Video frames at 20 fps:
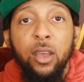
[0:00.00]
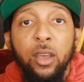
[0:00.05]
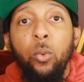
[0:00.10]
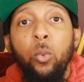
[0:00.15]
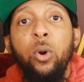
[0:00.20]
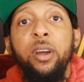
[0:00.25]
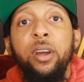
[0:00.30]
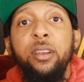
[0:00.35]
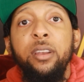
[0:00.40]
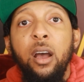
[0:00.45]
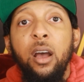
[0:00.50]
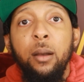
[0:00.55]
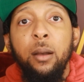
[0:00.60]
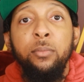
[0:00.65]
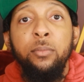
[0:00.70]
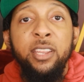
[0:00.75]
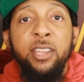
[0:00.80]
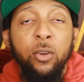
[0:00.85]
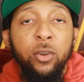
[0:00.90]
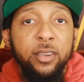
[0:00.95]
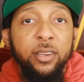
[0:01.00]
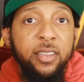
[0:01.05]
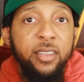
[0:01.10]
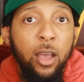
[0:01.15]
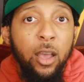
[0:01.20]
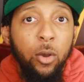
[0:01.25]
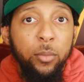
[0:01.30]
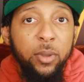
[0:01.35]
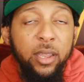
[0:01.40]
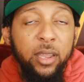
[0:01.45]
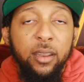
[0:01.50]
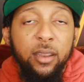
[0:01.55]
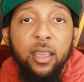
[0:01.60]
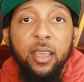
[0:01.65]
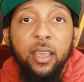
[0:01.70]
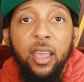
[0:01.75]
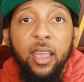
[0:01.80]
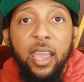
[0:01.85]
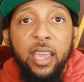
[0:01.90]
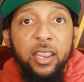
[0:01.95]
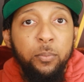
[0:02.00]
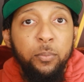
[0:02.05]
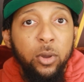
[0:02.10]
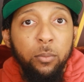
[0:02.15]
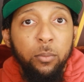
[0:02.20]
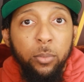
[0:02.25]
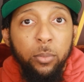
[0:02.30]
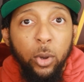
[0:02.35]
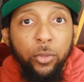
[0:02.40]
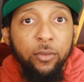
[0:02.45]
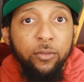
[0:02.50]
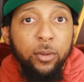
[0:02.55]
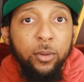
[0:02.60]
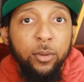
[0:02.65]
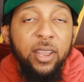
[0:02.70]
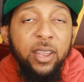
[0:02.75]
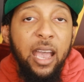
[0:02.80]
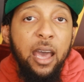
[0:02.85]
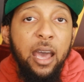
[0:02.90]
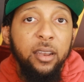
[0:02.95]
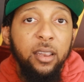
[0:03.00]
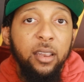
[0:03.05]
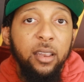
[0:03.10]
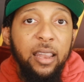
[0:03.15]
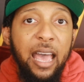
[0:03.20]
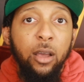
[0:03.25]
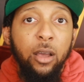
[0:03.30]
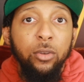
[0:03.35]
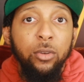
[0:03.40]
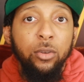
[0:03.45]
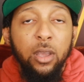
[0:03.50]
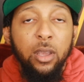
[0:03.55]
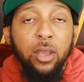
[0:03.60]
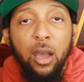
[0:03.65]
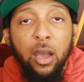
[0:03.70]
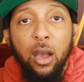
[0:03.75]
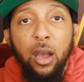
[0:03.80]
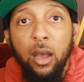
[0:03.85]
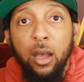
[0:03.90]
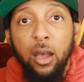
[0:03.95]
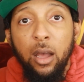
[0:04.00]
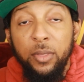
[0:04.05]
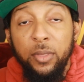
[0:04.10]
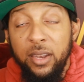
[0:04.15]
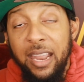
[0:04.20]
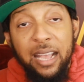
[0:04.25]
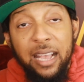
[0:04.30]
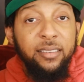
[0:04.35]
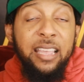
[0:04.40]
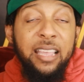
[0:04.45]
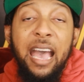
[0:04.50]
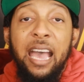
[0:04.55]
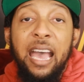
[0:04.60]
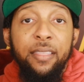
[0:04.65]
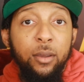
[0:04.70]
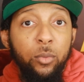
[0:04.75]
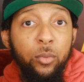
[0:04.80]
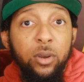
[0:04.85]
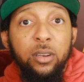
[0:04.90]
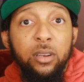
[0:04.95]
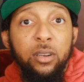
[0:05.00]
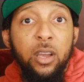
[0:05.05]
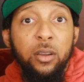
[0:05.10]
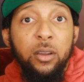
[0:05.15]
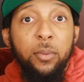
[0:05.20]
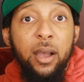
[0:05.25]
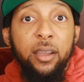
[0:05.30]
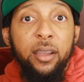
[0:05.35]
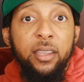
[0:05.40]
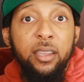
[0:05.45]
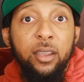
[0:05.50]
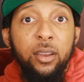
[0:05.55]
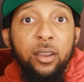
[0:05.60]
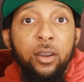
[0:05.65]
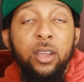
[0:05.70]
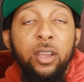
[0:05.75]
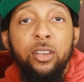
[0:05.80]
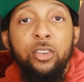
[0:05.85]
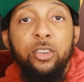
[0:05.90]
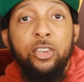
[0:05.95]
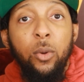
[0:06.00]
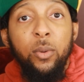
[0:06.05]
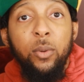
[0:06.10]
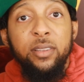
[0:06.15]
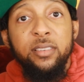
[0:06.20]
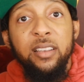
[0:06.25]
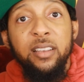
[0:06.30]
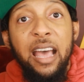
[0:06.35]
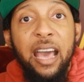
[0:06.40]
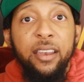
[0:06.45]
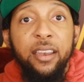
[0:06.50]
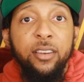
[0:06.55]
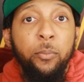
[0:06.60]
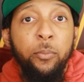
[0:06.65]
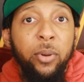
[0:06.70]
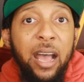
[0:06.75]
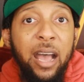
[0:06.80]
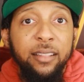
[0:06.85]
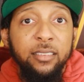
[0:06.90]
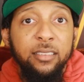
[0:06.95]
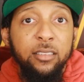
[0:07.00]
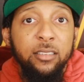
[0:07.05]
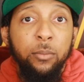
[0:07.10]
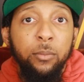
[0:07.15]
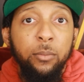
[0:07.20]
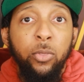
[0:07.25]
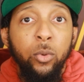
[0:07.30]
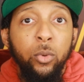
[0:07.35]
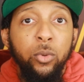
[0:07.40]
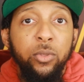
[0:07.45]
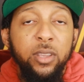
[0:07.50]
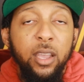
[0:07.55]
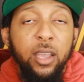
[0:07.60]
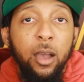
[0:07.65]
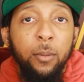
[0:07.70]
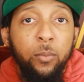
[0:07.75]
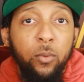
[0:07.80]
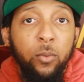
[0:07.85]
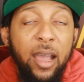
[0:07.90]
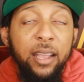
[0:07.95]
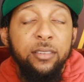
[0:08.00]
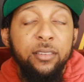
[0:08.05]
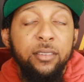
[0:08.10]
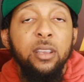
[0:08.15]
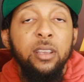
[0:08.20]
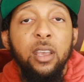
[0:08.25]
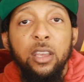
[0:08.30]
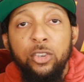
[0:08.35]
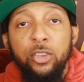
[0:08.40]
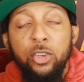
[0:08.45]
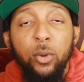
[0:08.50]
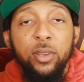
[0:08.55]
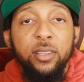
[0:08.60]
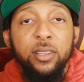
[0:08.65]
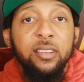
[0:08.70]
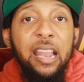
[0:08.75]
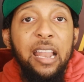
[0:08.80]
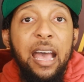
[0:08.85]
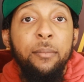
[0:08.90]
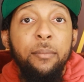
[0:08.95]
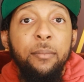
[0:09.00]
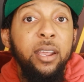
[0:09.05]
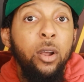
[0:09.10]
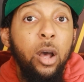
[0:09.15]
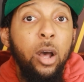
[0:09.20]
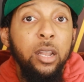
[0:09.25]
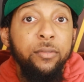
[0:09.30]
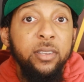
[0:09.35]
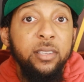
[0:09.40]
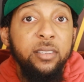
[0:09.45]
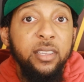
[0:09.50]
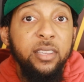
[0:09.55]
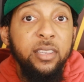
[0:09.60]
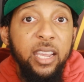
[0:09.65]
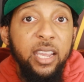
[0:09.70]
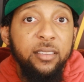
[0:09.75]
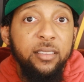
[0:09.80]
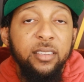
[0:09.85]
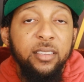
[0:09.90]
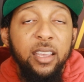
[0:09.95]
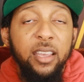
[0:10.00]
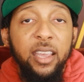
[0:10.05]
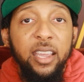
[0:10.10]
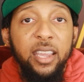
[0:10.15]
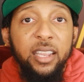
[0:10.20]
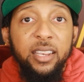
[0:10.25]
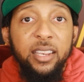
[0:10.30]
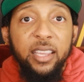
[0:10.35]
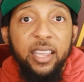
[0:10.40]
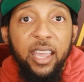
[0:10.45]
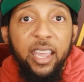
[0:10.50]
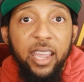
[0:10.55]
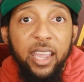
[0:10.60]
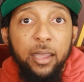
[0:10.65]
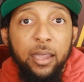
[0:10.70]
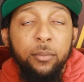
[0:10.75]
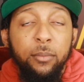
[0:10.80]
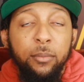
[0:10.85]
one up near his helmet, and he put both of them down and allowed uh, the next guy that we're going to talk about here, Joey Slye, had deposited them through the uprights. Joey Slye made all of his kicks in the game,